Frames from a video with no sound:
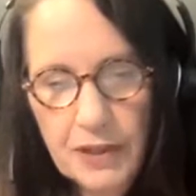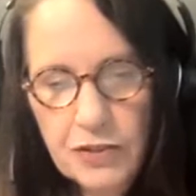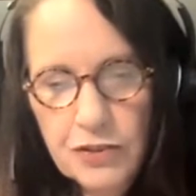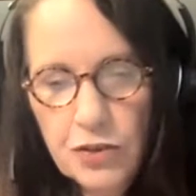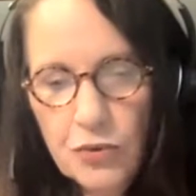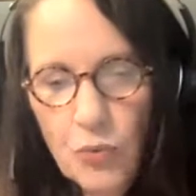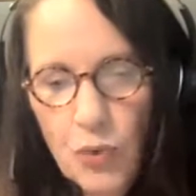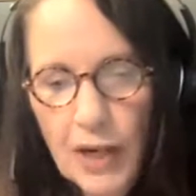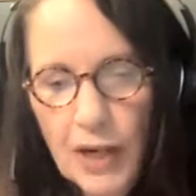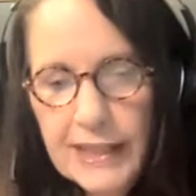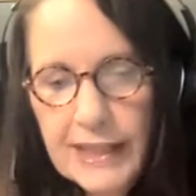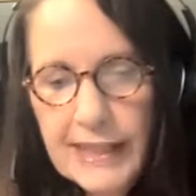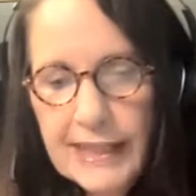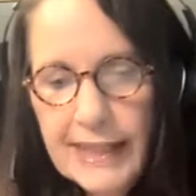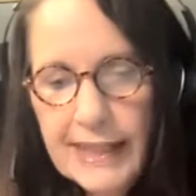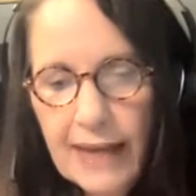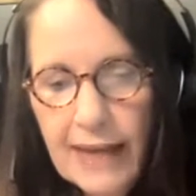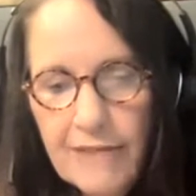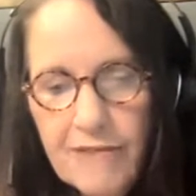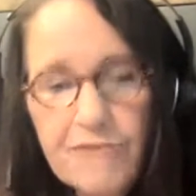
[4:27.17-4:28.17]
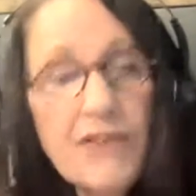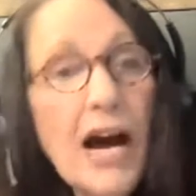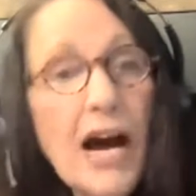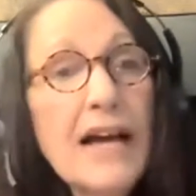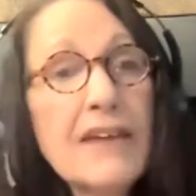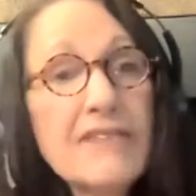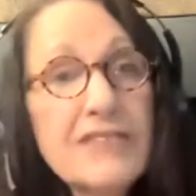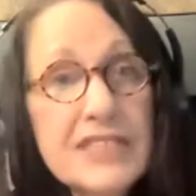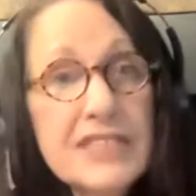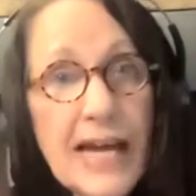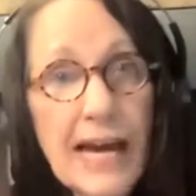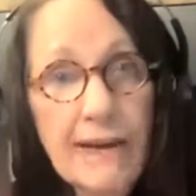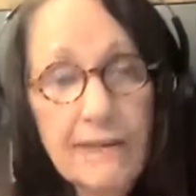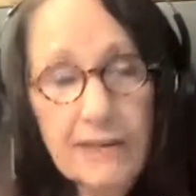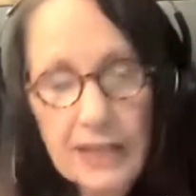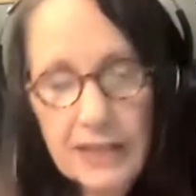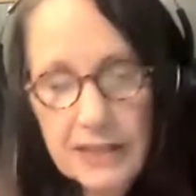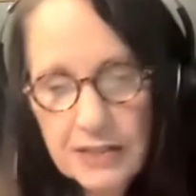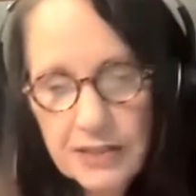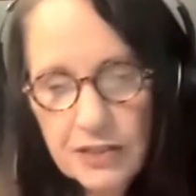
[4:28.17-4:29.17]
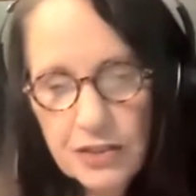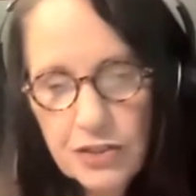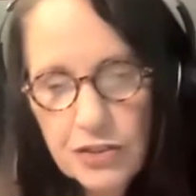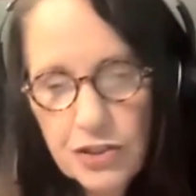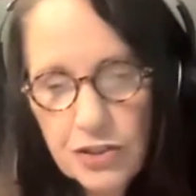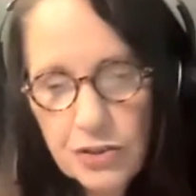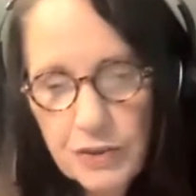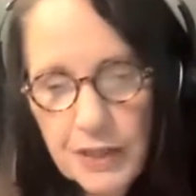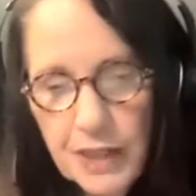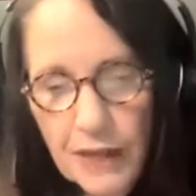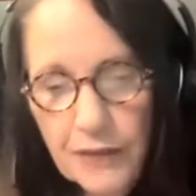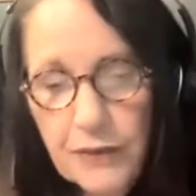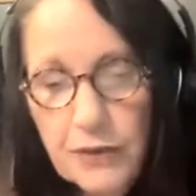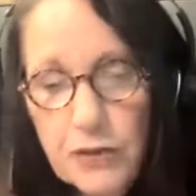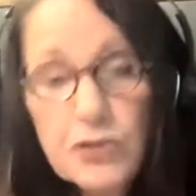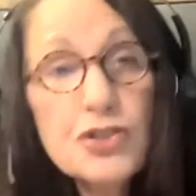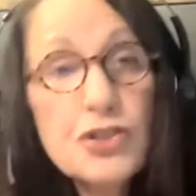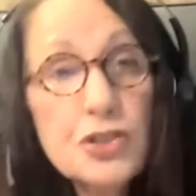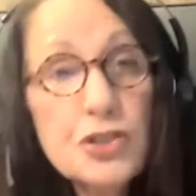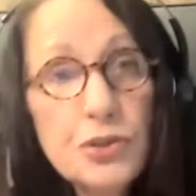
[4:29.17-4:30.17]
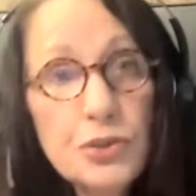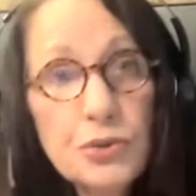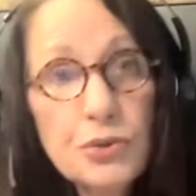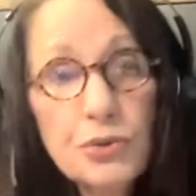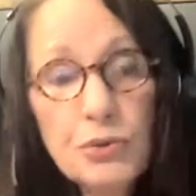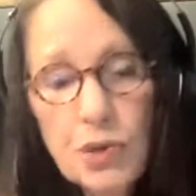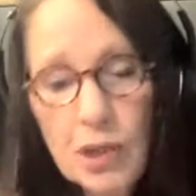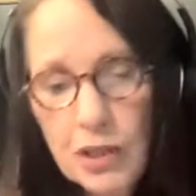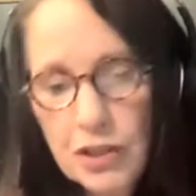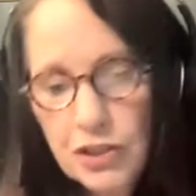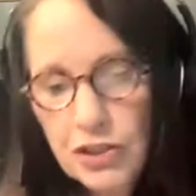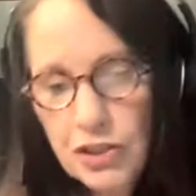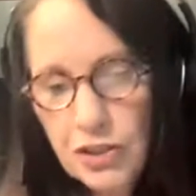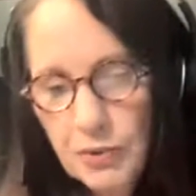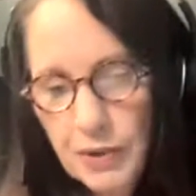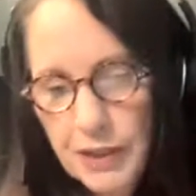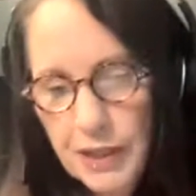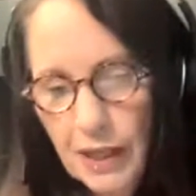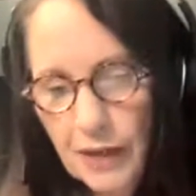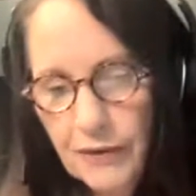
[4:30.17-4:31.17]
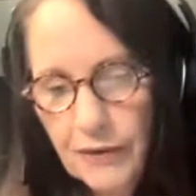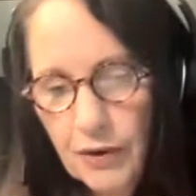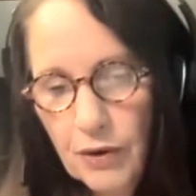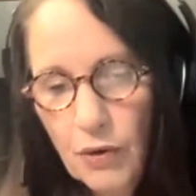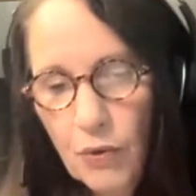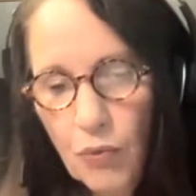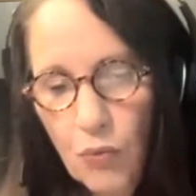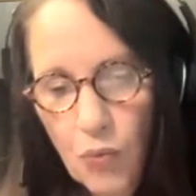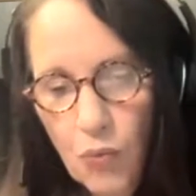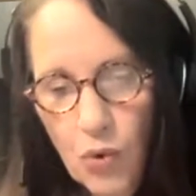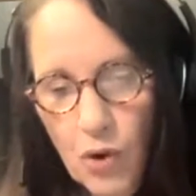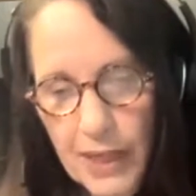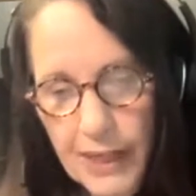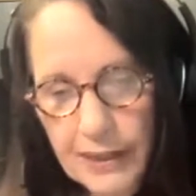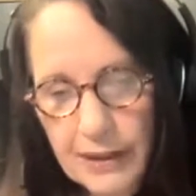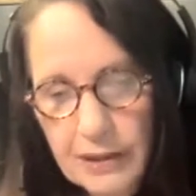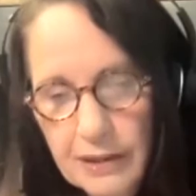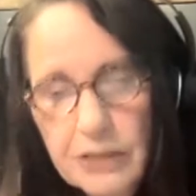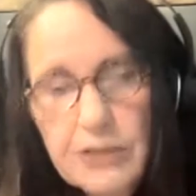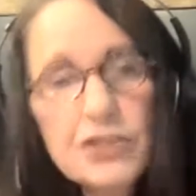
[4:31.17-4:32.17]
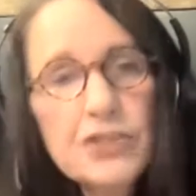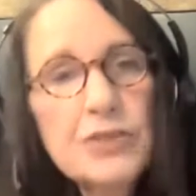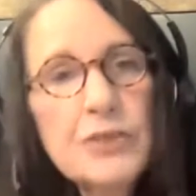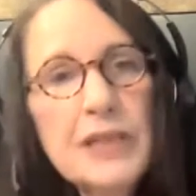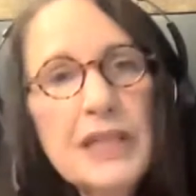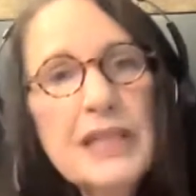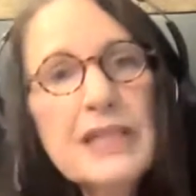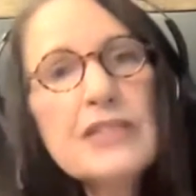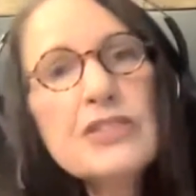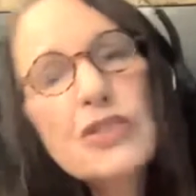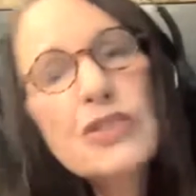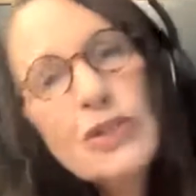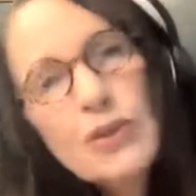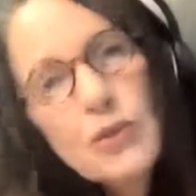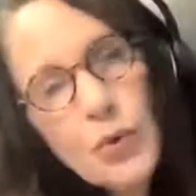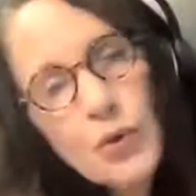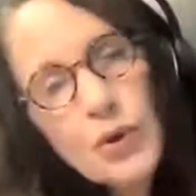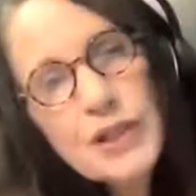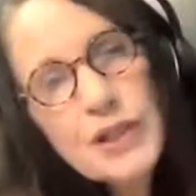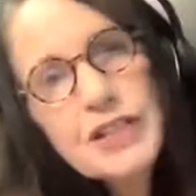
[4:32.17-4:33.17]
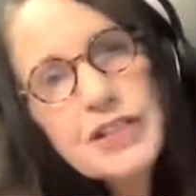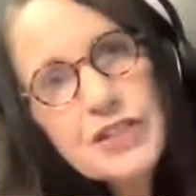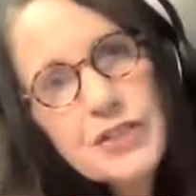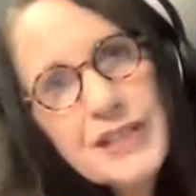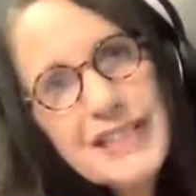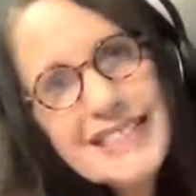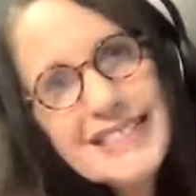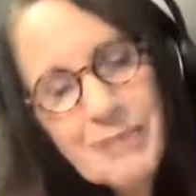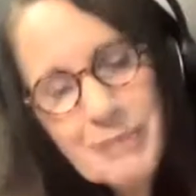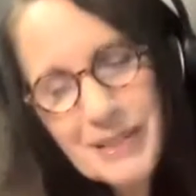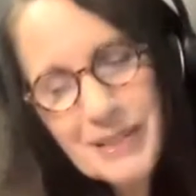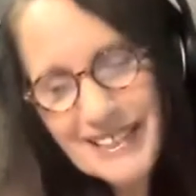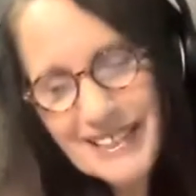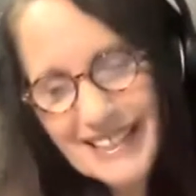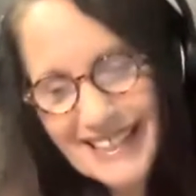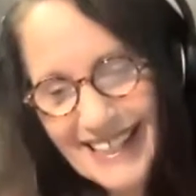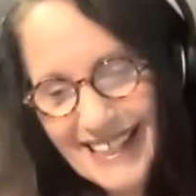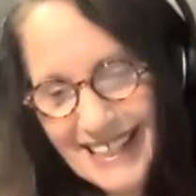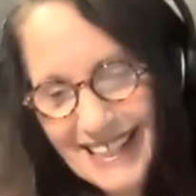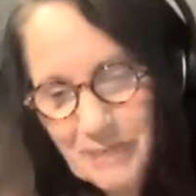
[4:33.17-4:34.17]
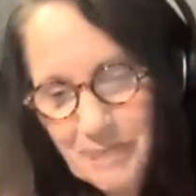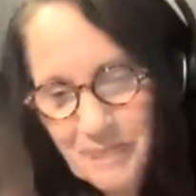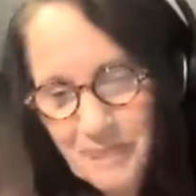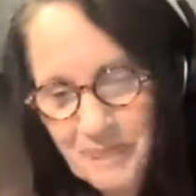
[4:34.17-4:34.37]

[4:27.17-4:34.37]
To one he gave 5 talents, to another 2, to another 1, to each according to his ability.